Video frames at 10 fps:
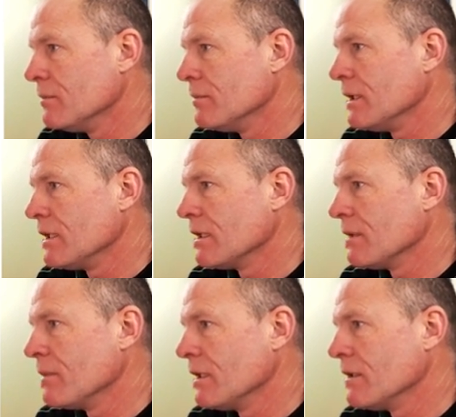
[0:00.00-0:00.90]
Make
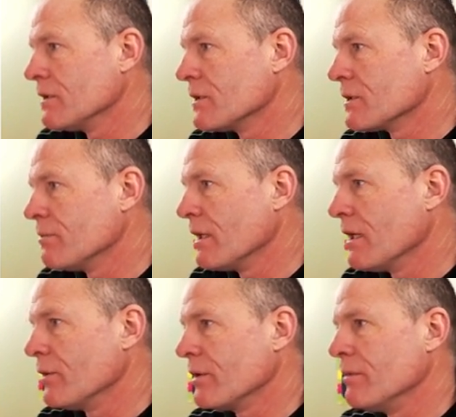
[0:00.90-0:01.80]
that bigger. Just
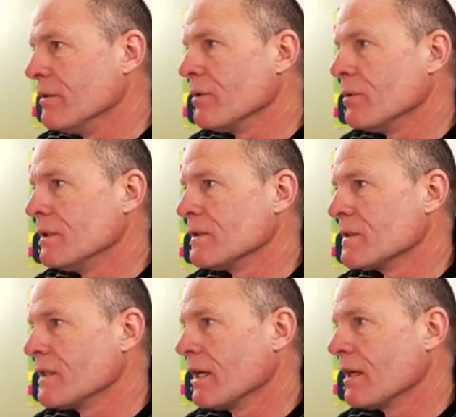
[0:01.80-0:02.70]
bear with me for one
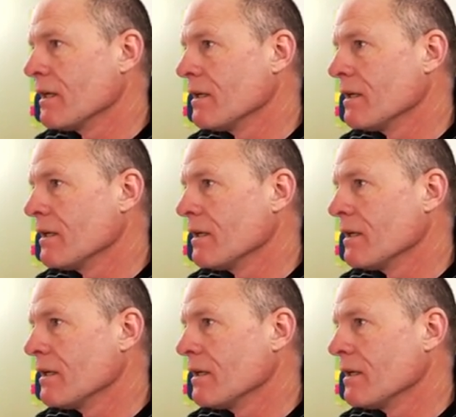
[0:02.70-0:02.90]
sec.